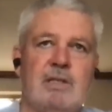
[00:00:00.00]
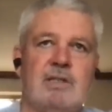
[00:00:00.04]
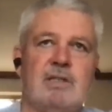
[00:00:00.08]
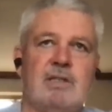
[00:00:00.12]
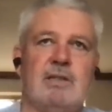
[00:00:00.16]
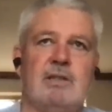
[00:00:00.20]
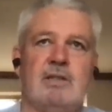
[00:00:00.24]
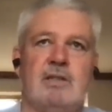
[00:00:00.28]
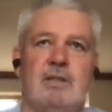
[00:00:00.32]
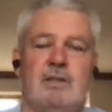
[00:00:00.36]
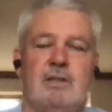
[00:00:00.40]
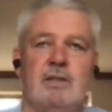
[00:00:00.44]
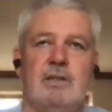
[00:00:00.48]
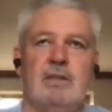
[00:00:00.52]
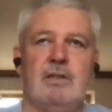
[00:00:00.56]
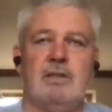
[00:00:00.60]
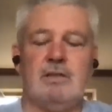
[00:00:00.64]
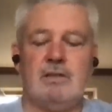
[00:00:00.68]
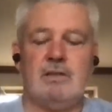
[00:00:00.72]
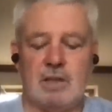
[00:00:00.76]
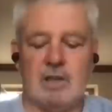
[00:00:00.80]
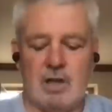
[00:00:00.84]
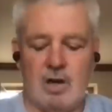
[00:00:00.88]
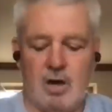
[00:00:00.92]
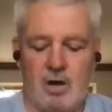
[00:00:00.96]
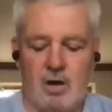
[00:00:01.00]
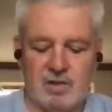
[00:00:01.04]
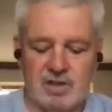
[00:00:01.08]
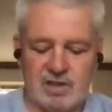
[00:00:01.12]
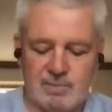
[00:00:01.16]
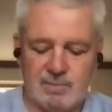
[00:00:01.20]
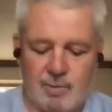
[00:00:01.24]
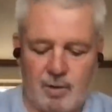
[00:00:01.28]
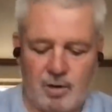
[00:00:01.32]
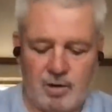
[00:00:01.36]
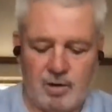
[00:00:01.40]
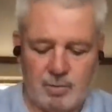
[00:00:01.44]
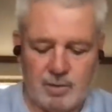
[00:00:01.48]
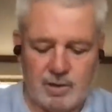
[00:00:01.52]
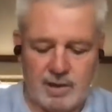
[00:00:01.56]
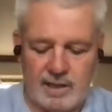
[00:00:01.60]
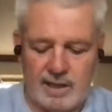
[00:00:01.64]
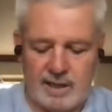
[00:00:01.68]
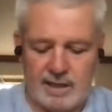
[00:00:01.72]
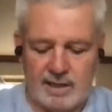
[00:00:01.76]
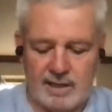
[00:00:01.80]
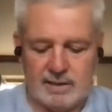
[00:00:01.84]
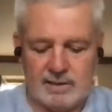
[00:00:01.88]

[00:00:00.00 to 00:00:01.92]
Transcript: to to correspond with that.